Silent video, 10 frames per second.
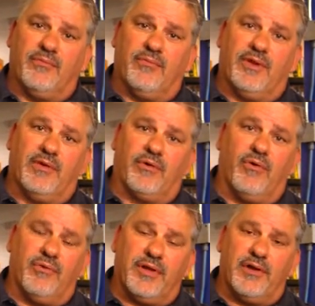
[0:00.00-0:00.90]
when the
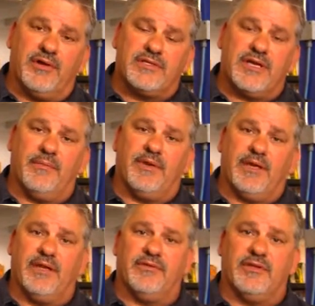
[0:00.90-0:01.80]
cold air is coming
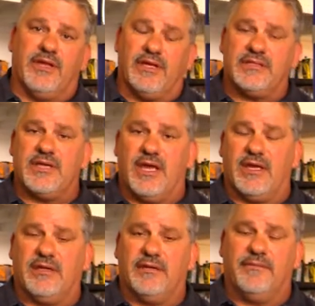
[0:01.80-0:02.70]
into the intake,